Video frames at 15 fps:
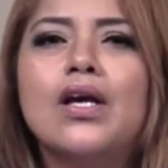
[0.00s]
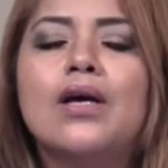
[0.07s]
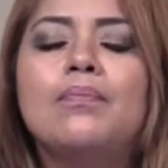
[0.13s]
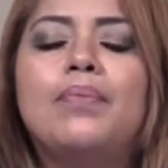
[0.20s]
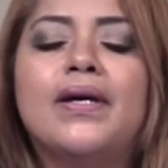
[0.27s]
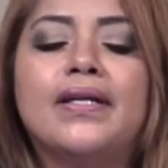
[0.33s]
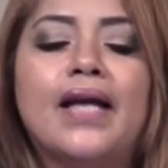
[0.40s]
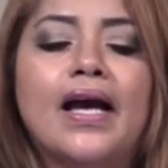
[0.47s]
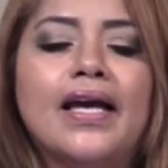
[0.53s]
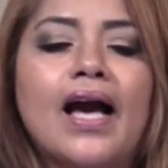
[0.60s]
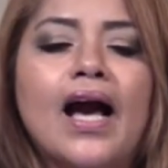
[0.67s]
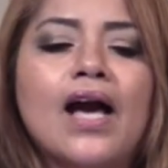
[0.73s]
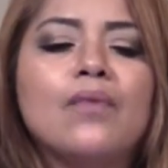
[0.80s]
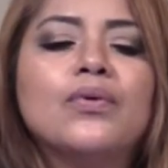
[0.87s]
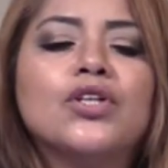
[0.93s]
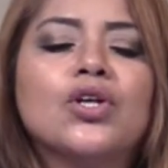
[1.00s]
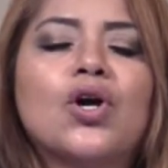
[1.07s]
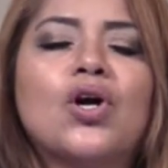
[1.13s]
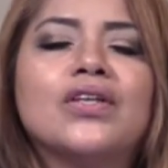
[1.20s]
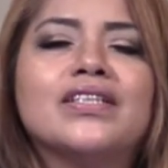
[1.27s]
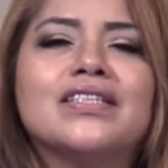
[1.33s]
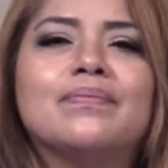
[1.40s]
But I want to
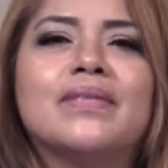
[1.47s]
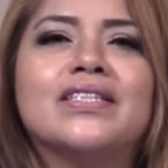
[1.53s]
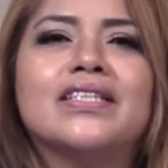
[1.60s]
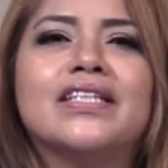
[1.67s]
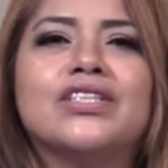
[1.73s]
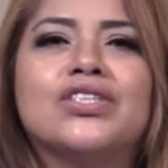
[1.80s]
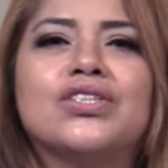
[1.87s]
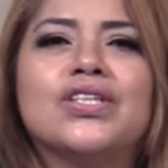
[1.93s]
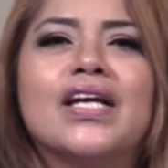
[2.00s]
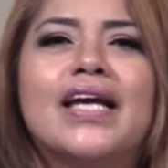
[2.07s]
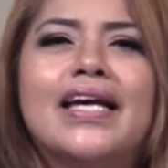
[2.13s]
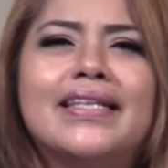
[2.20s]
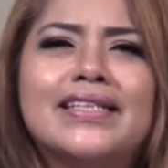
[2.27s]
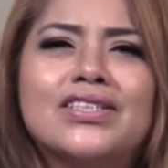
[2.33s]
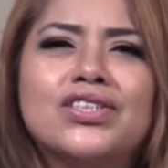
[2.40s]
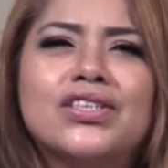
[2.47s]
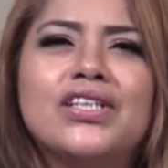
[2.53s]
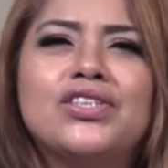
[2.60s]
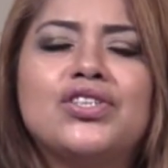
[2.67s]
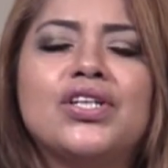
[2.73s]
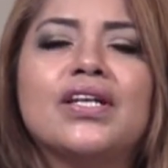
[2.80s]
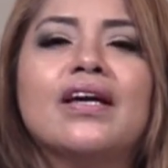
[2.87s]
call this message and this
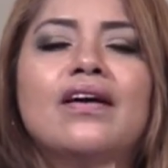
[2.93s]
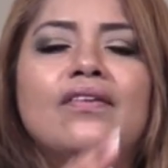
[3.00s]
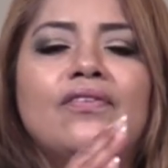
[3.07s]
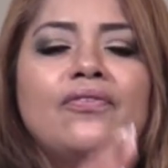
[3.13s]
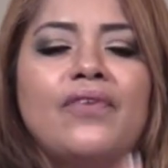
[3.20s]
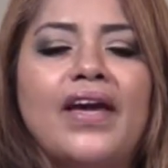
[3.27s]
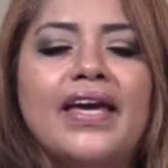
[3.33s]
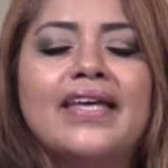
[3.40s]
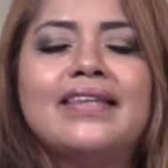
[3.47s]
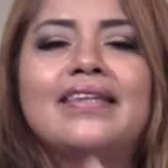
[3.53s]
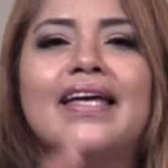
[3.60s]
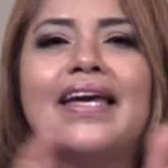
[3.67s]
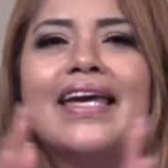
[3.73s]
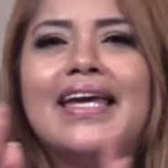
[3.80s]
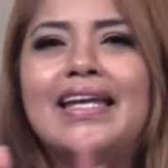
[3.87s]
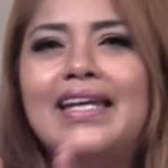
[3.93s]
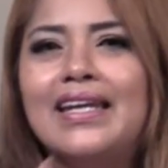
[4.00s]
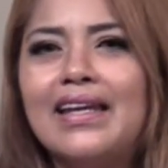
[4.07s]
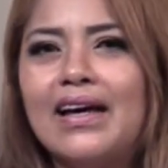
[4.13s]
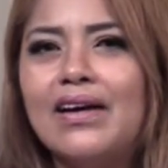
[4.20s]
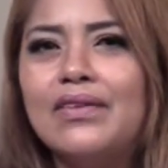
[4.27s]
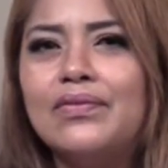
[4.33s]
teaching, faith in
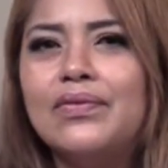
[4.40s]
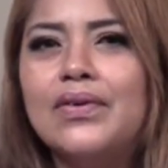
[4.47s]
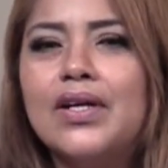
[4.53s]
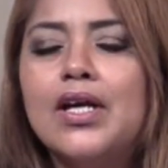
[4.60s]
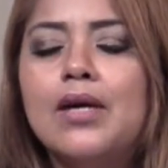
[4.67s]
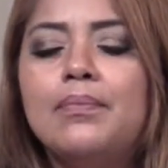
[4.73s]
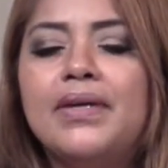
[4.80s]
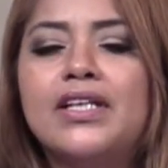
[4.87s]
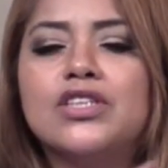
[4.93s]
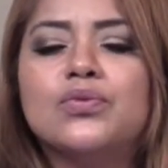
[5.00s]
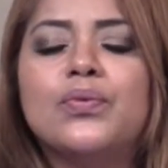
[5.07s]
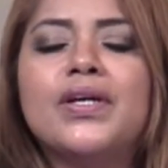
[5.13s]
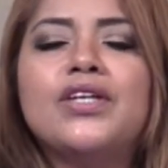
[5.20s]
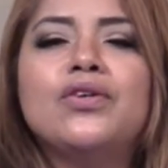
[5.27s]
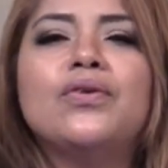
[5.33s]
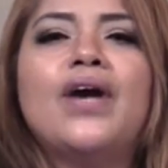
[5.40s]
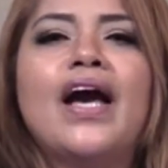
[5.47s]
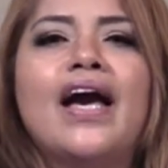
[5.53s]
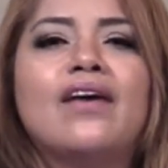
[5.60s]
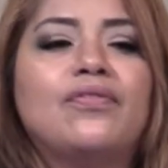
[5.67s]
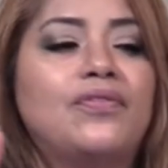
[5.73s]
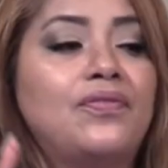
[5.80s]
love. Because when you
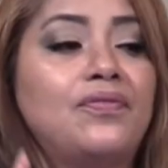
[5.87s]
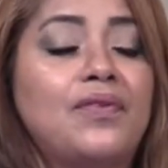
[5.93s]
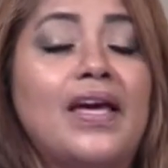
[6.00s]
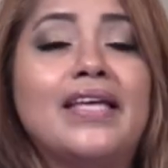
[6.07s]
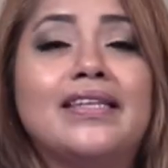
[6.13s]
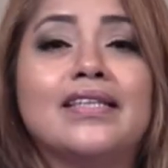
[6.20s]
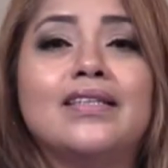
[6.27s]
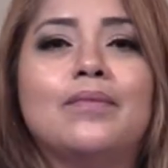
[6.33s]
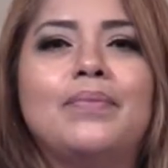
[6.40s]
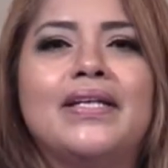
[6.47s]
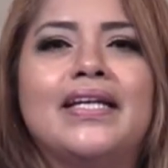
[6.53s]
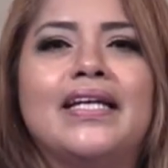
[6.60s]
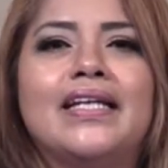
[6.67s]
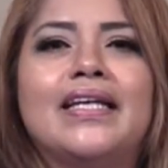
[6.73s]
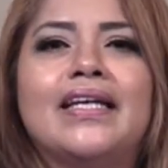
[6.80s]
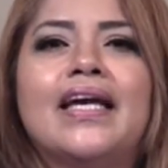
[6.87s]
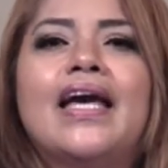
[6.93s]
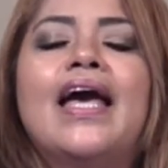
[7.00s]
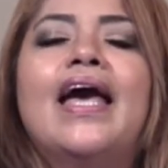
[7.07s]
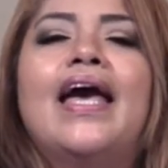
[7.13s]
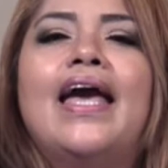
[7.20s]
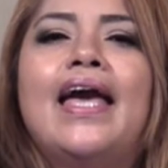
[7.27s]
have faith in the beginning
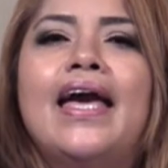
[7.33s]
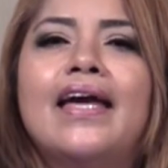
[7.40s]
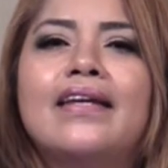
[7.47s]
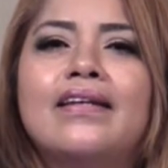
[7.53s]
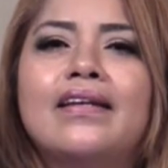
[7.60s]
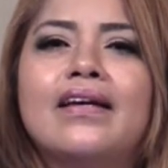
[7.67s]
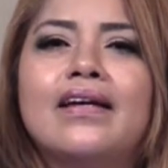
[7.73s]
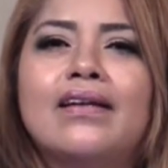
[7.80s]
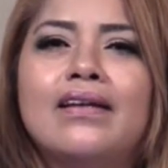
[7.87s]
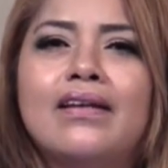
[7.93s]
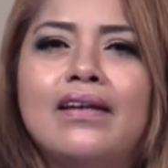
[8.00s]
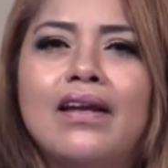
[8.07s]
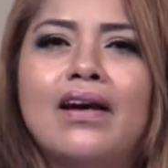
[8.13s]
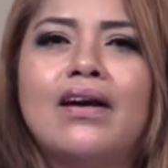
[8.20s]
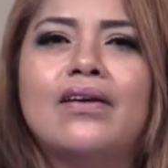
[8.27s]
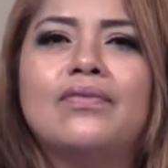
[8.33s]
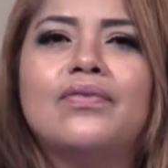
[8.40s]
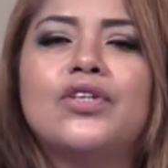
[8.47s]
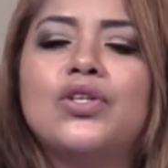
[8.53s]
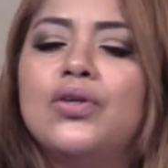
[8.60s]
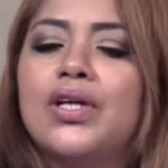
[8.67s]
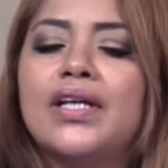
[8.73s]
and love,
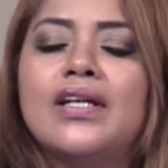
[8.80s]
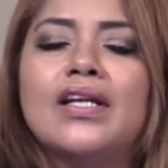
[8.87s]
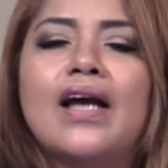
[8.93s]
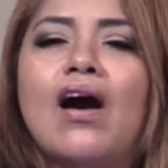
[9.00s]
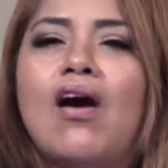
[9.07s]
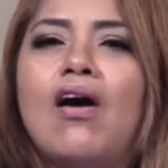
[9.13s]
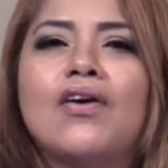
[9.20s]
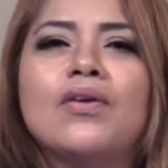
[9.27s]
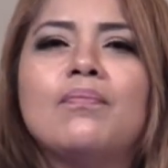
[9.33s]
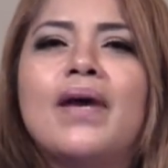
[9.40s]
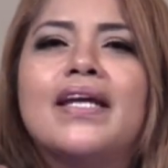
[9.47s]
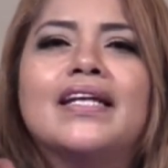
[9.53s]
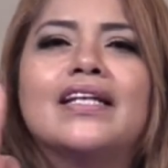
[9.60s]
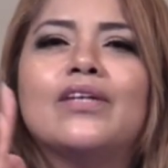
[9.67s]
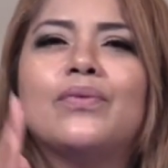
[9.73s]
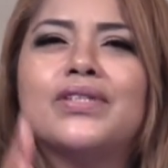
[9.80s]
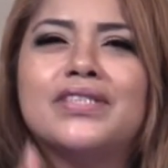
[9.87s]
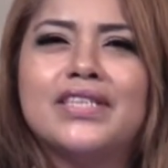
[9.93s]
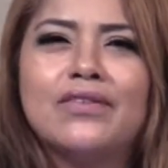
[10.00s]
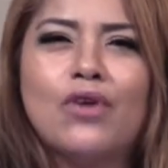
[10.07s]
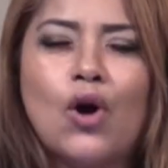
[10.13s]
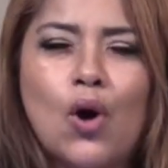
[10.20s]
you can automatically
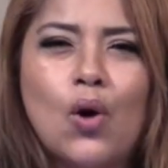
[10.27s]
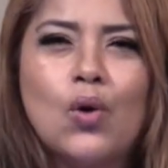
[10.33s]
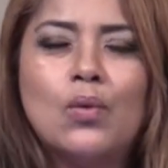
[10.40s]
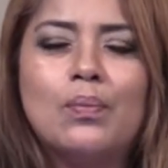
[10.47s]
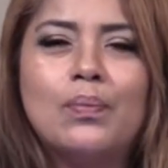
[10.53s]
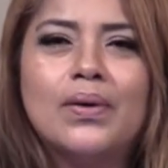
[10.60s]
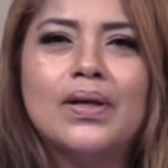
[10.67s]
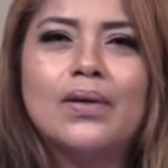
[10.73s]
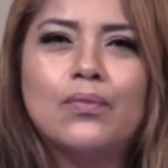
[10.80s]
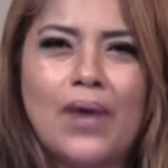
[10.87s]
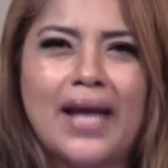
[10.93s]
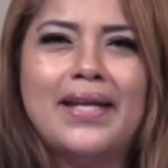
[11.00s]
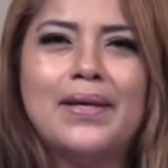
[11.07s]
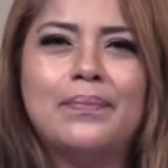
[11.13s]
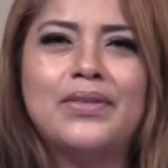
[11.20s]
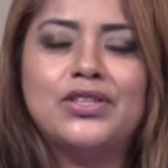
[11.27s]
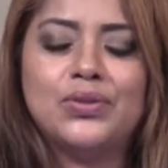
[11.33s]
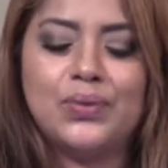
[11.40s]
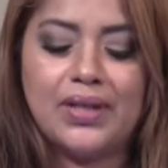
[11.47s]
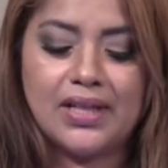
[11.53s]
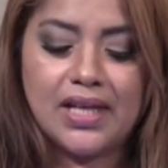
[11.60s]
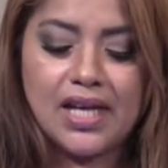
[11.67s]
receive hope right in between.